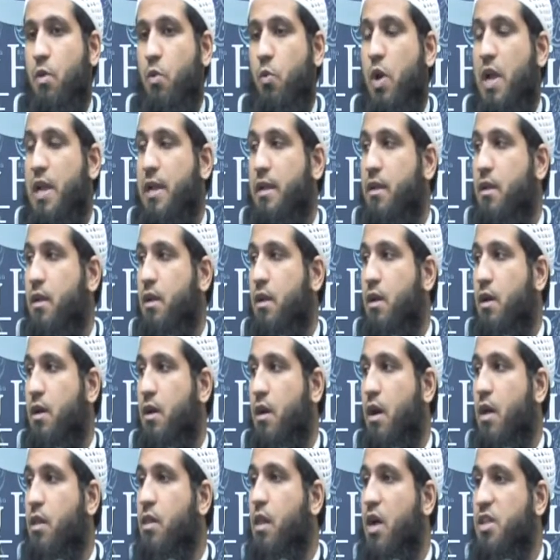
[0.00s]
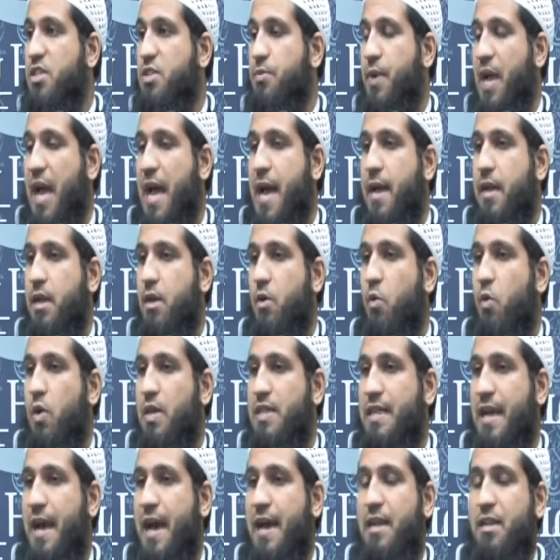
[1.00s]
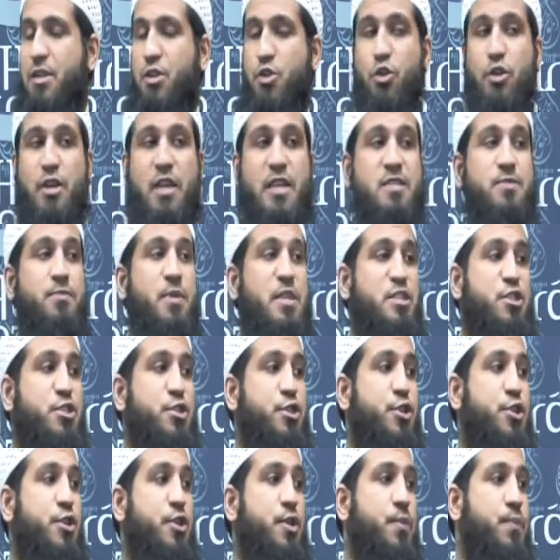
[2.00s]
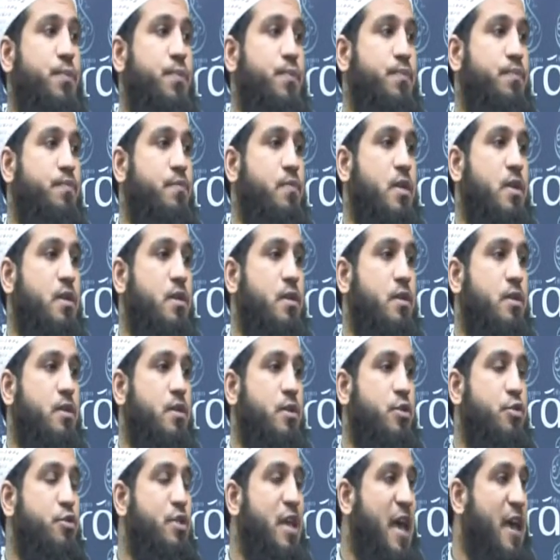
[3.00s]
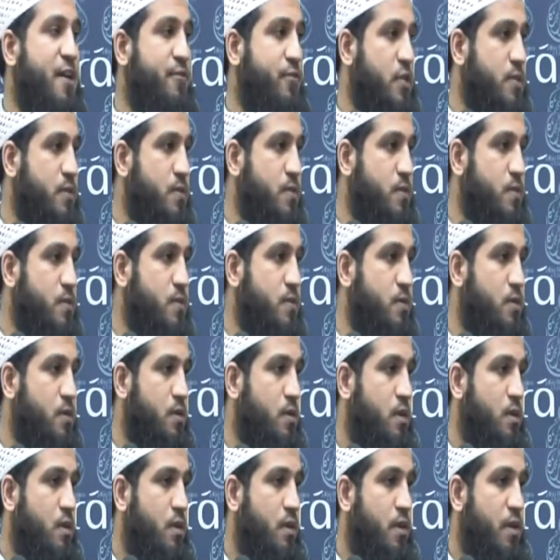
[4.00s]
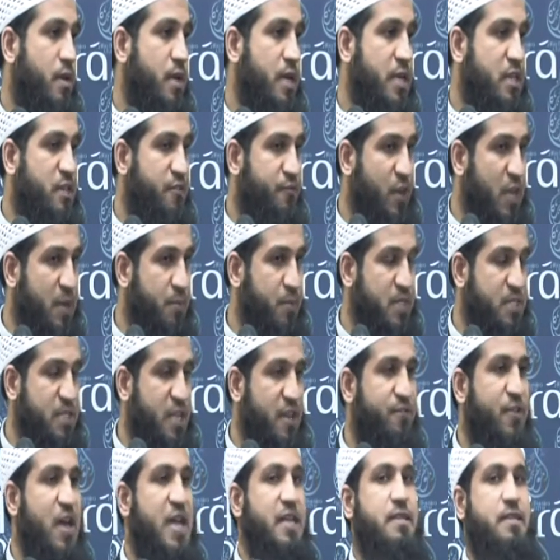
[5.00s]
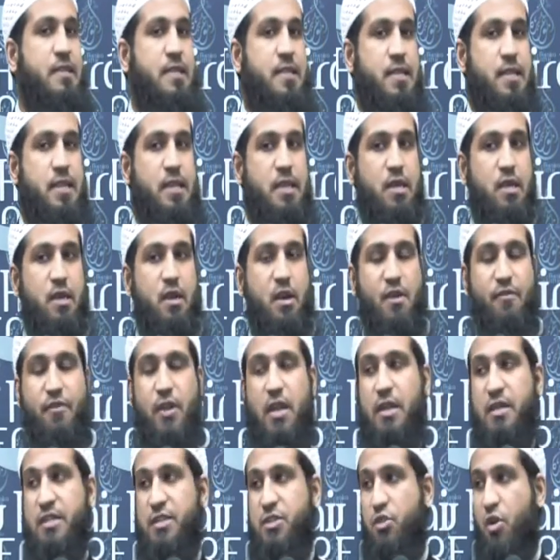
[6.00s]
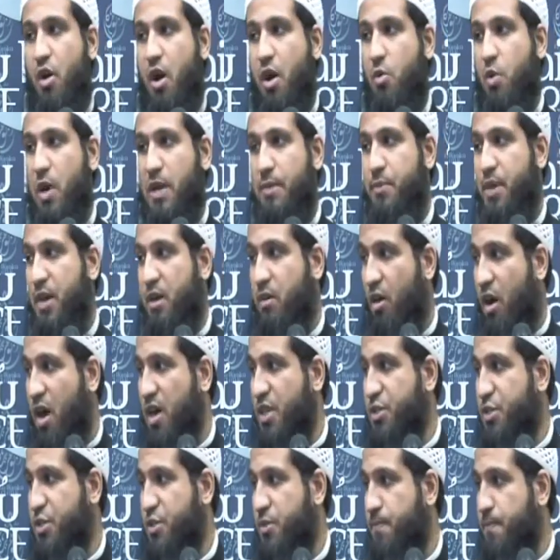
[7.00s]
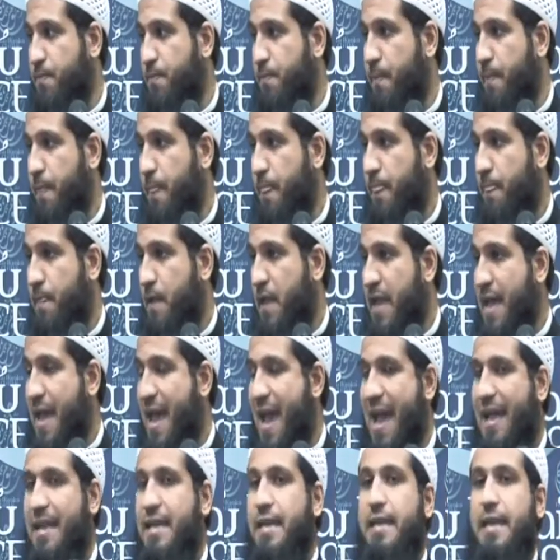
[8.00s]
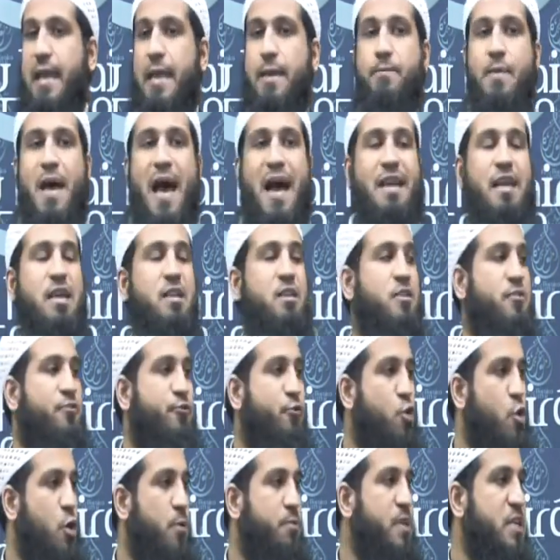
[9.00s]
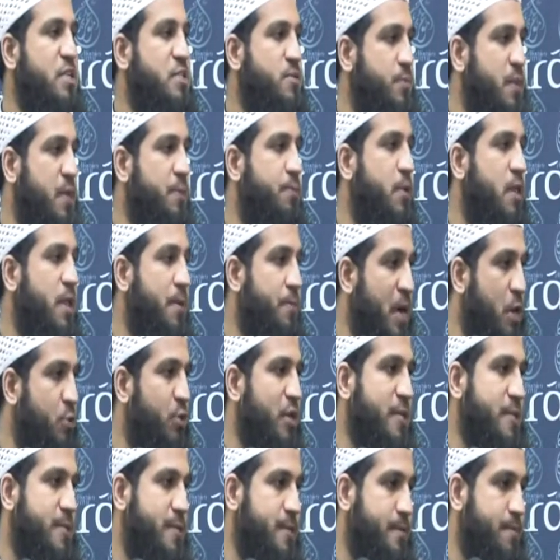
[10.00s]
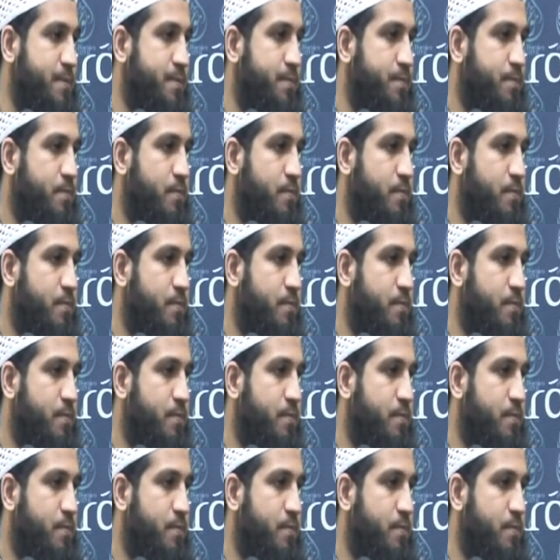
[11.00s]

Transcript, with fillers: When Allah subhanahu wa ta'ala took his messenger to the heavens in the famous event of Al-Isra wal-Mi'raj, and he came back and informed his people about it,